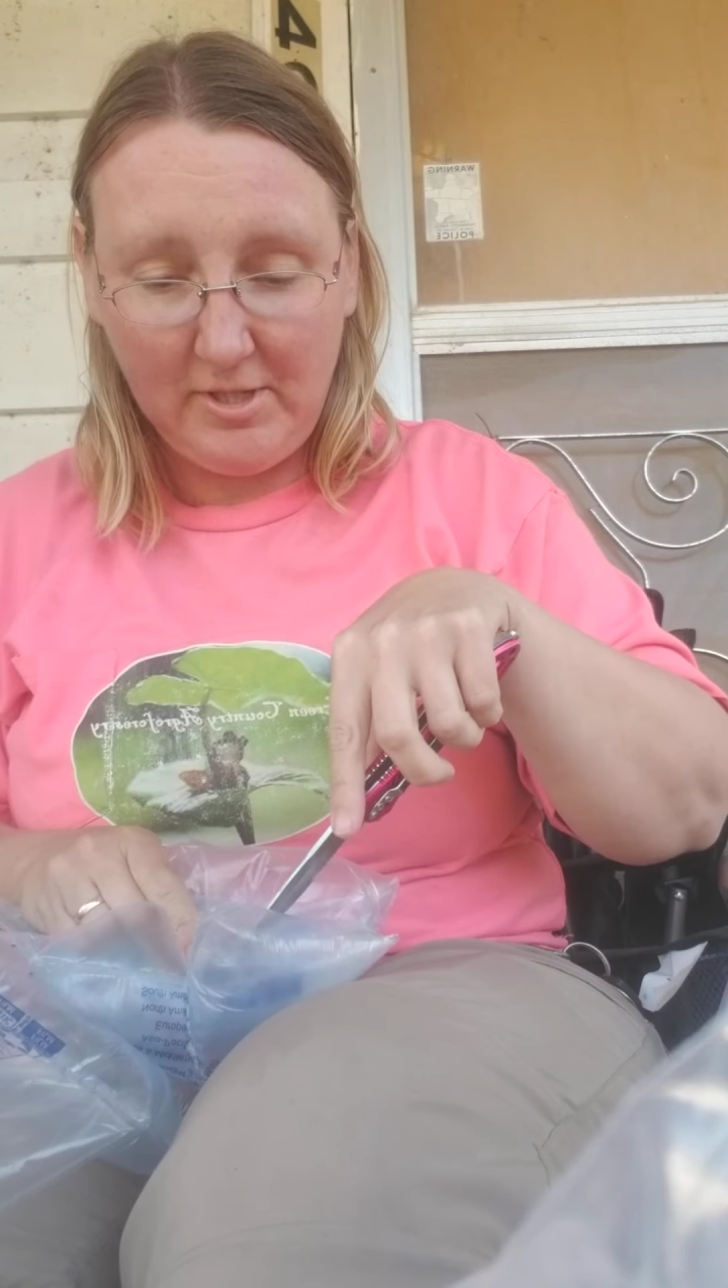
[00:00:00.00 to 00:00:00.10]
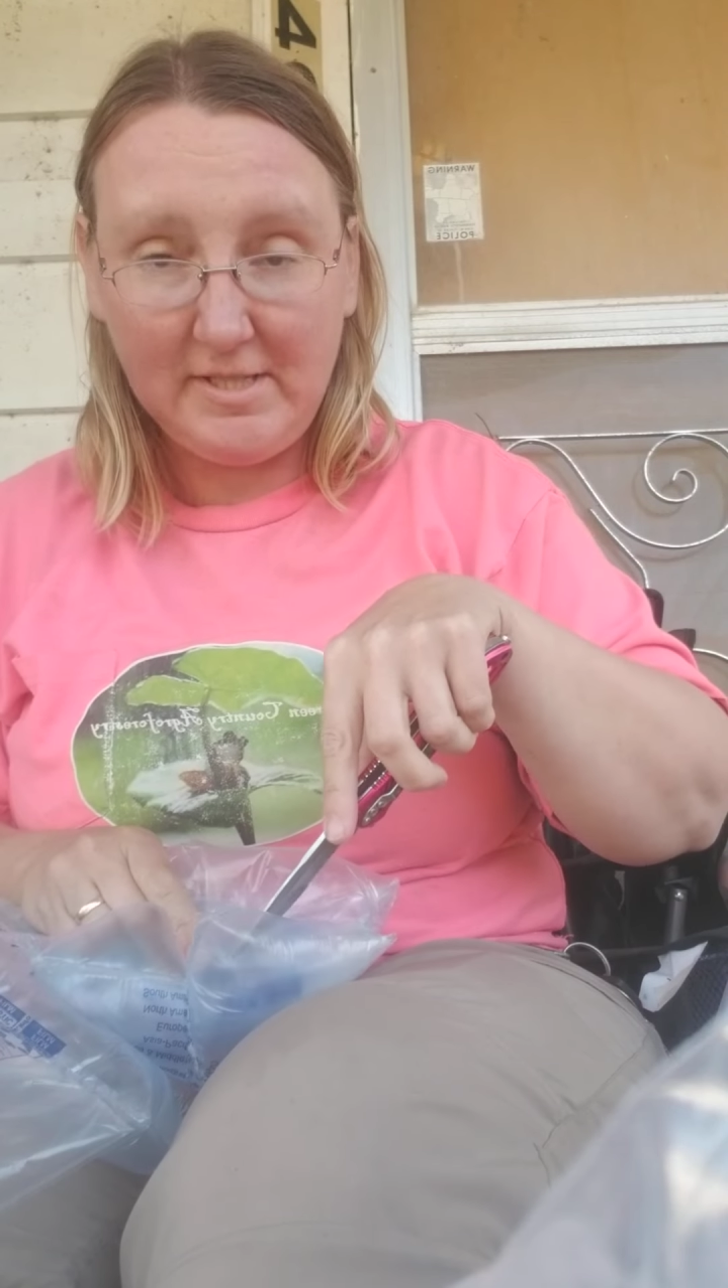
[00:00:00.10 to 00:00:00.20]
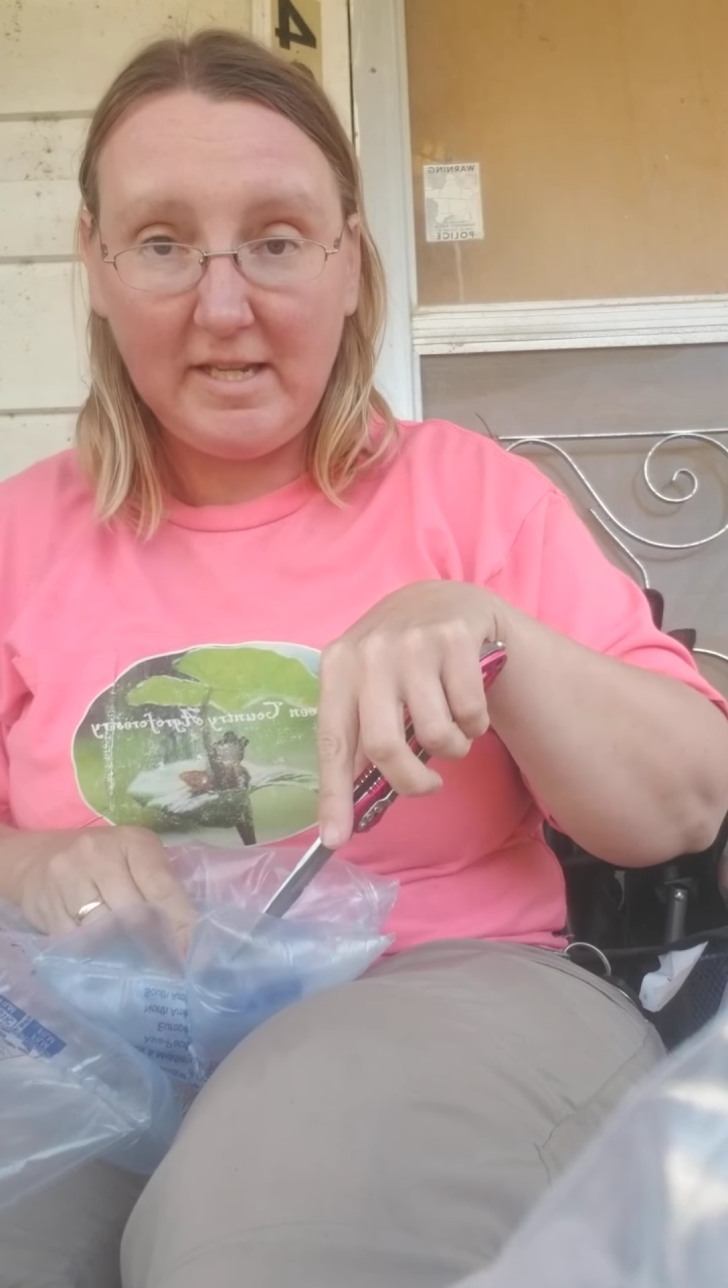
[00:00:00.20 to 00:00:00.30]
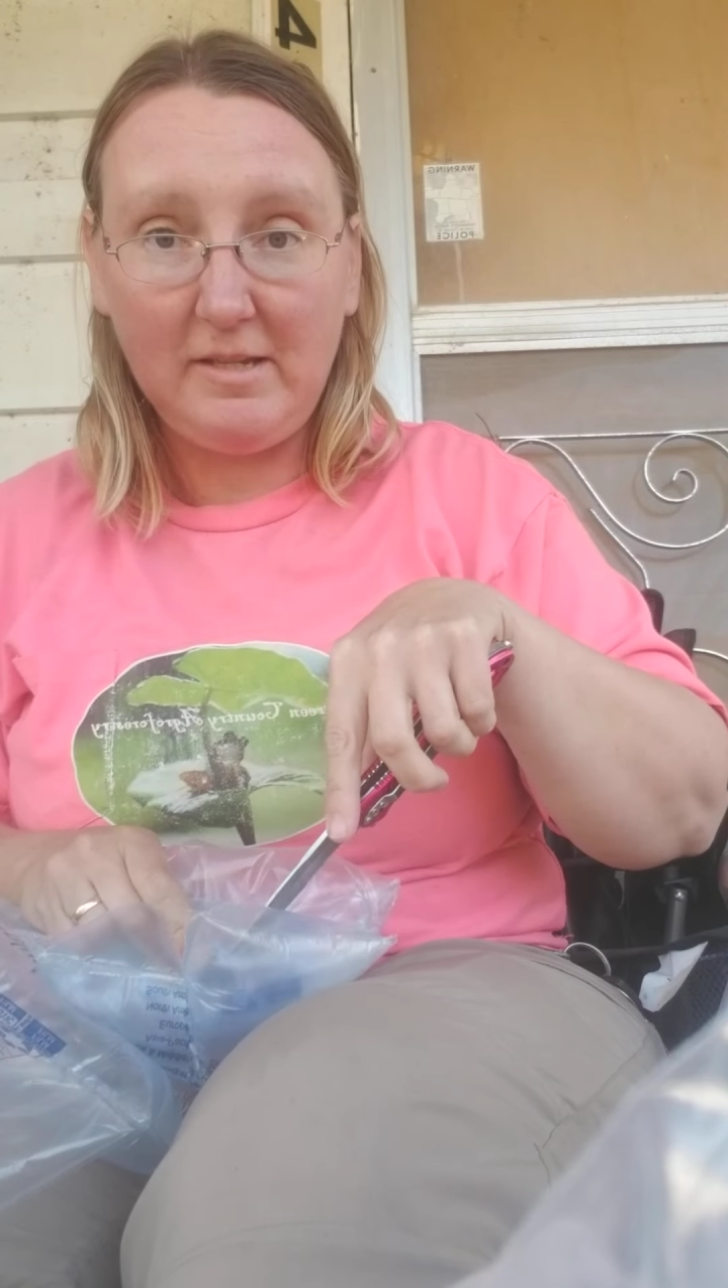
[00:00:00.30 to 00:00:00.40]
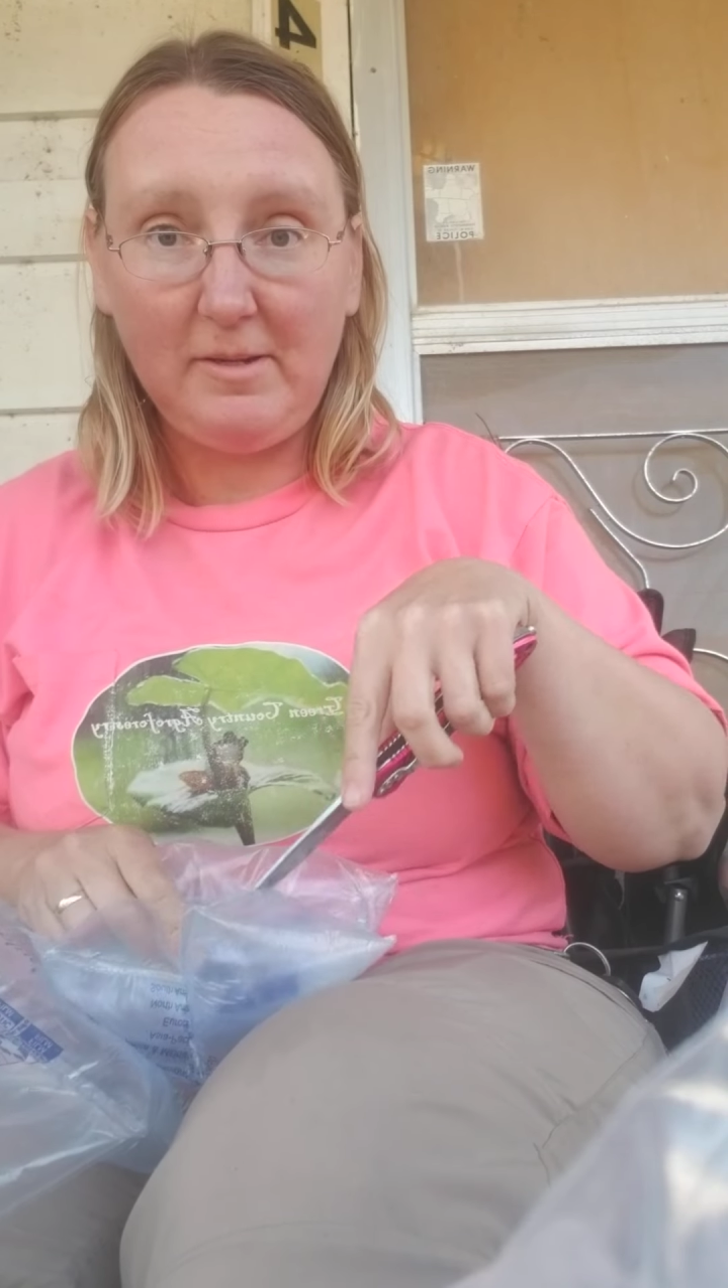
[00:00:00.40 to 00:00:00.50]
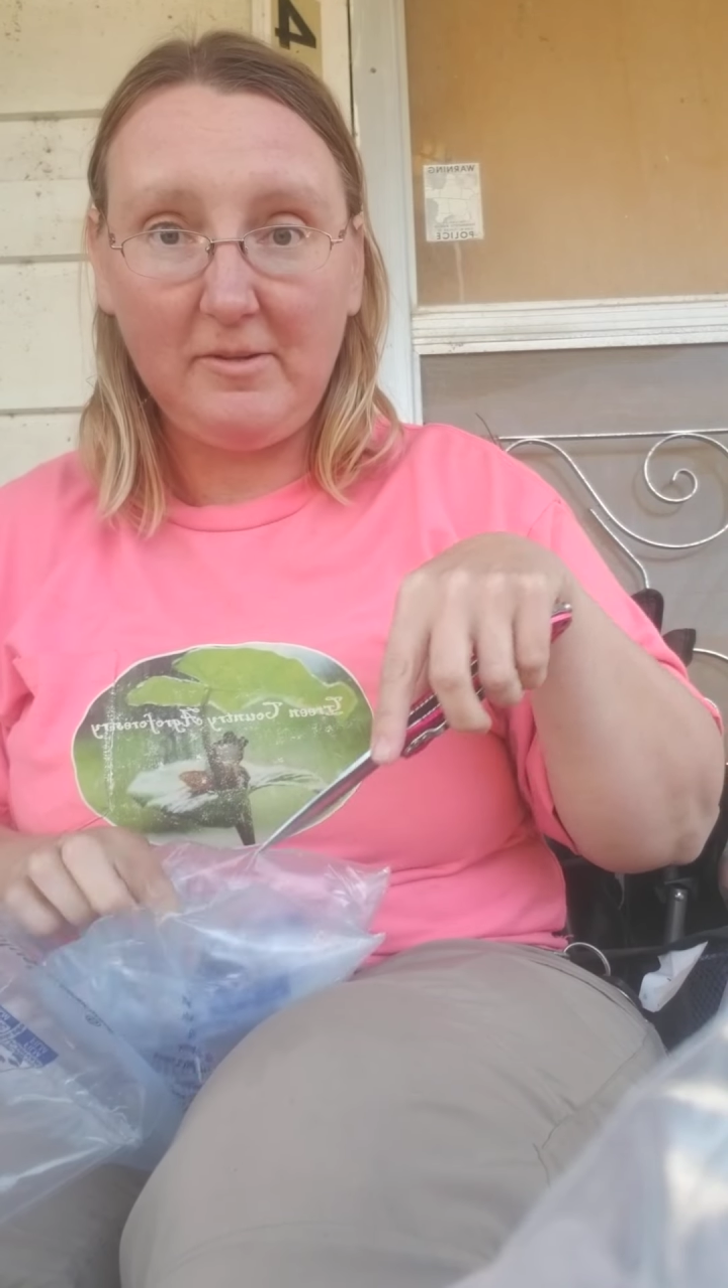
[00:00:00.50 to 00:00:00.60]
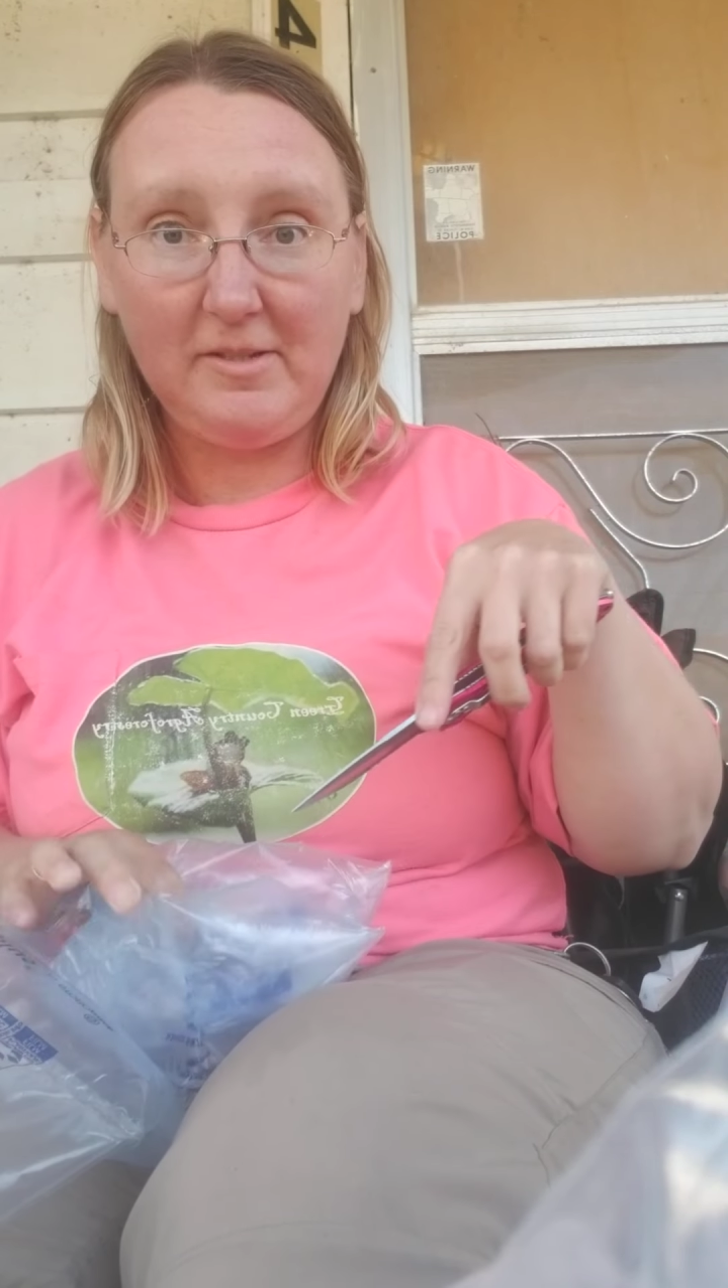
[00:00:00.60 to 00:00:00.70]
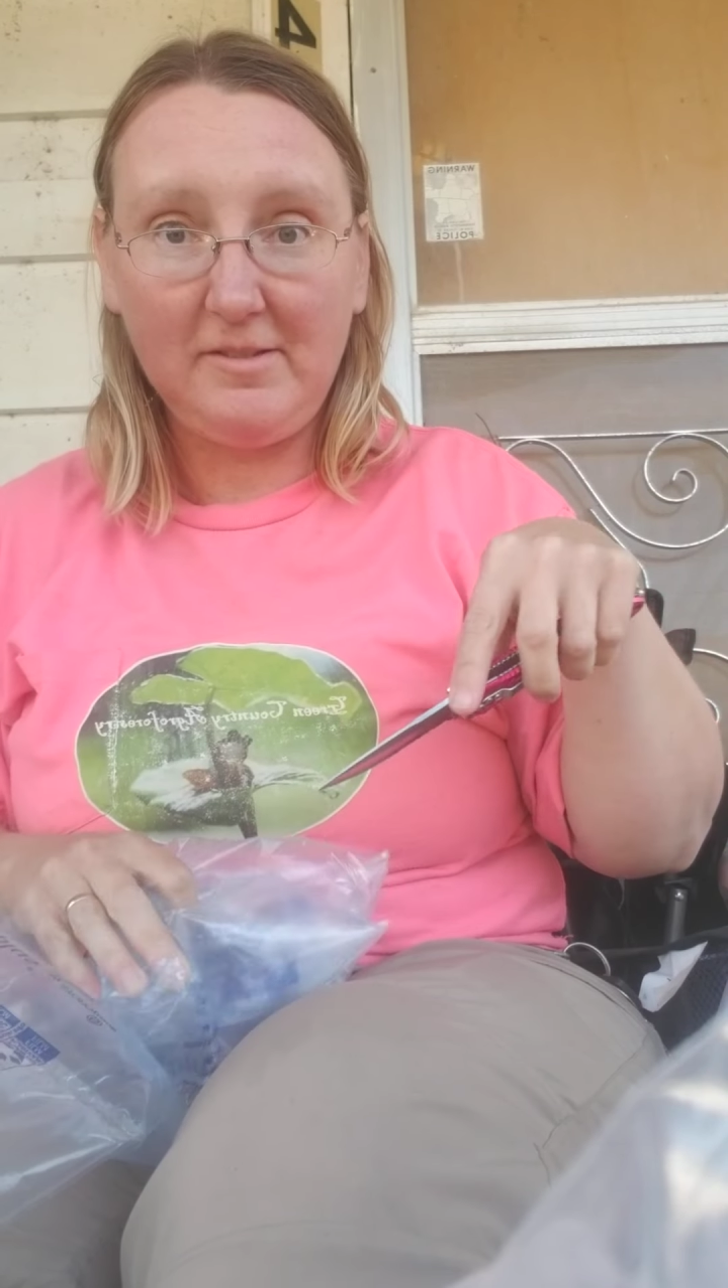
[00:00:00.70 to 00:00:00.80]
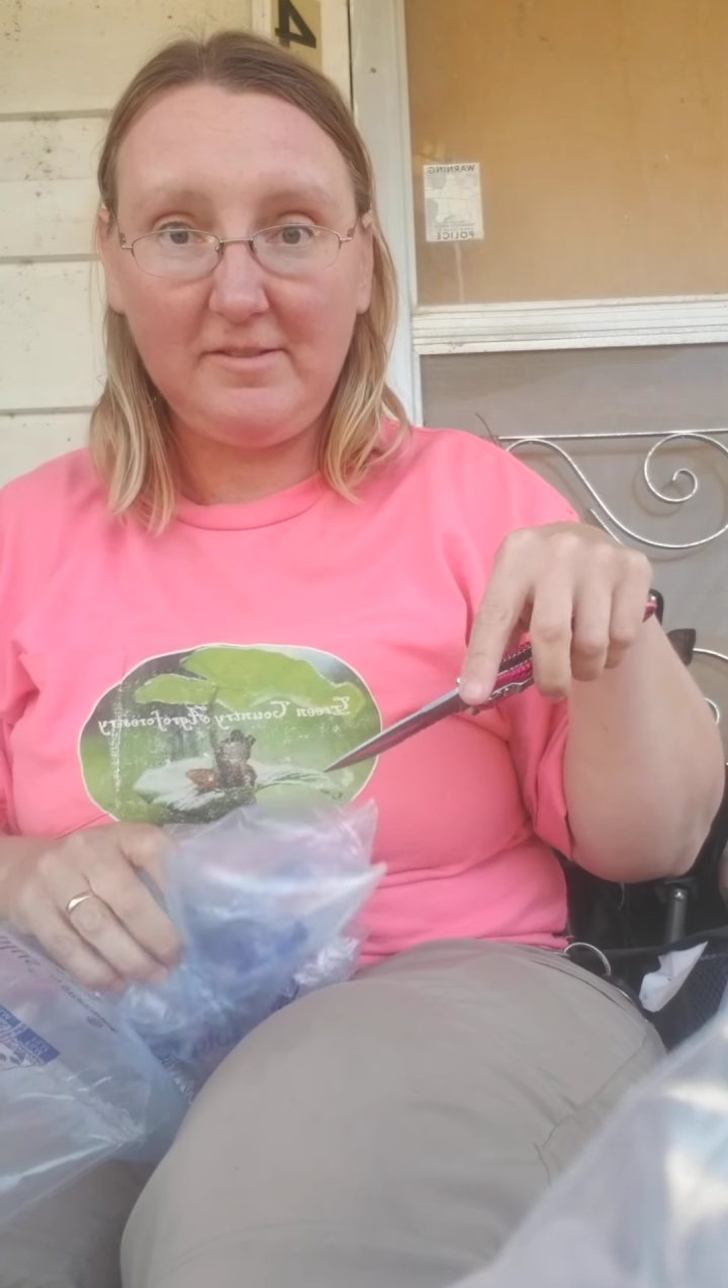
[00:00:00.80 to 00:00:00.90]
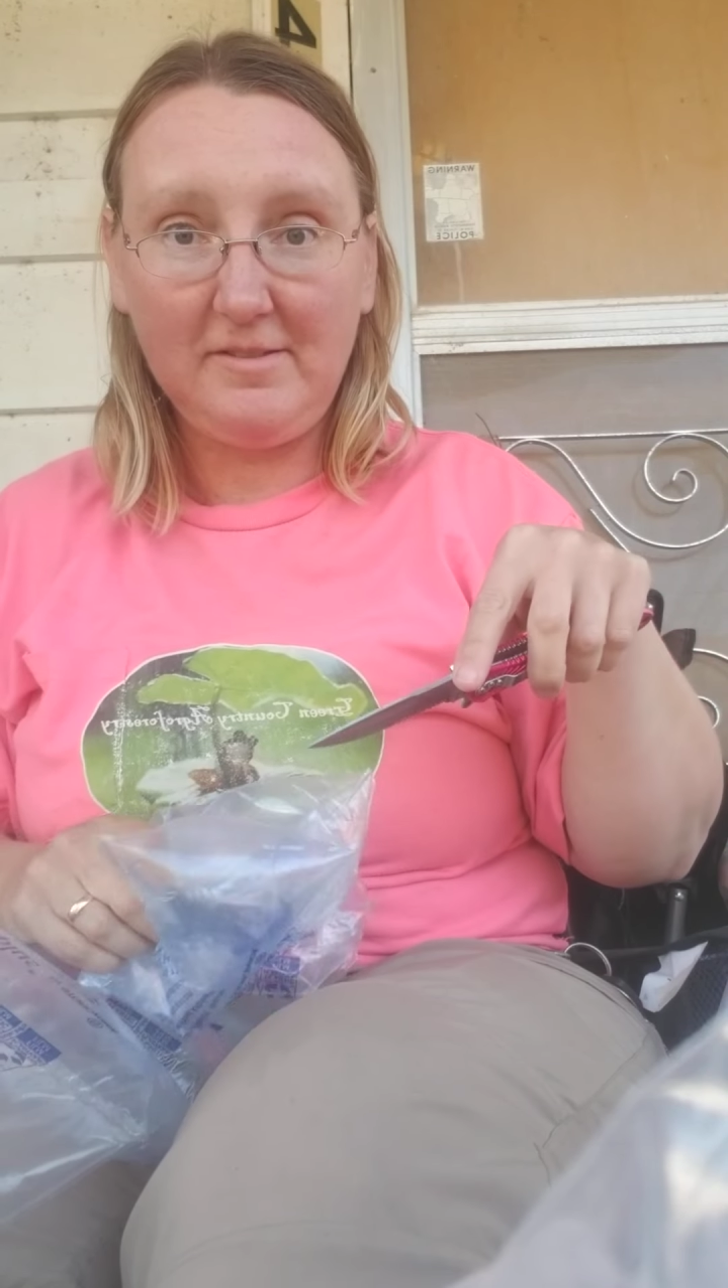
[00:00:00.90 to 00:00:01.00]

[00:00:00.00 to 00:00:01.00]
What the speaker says: excited about in